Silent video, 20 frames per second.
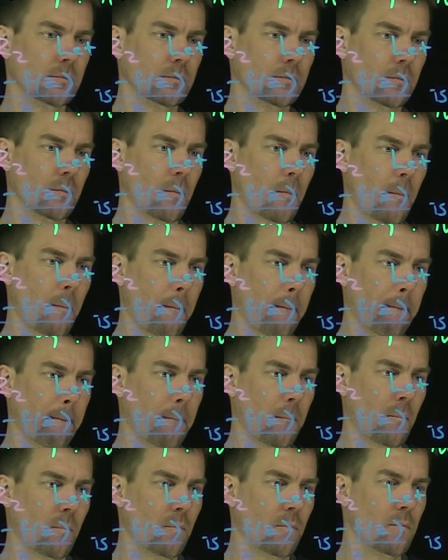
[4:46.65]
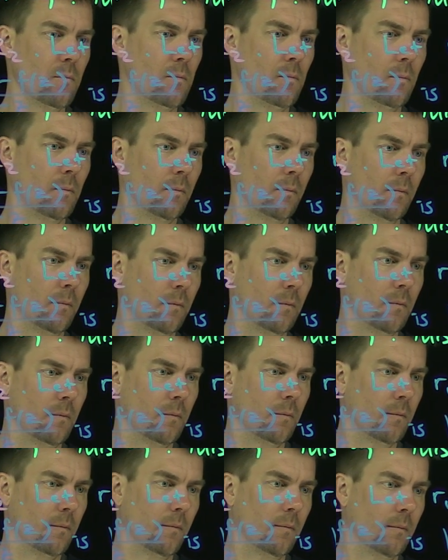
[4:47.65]

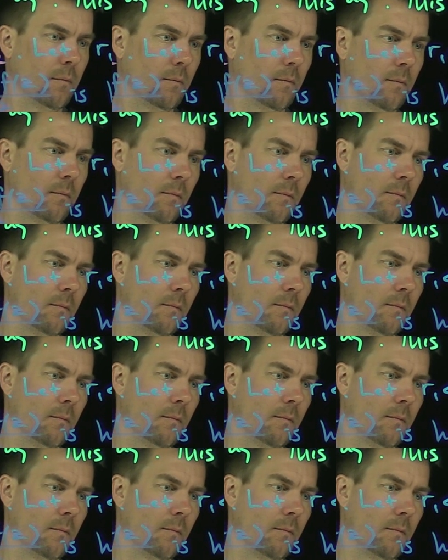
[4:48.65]
(no one is talking)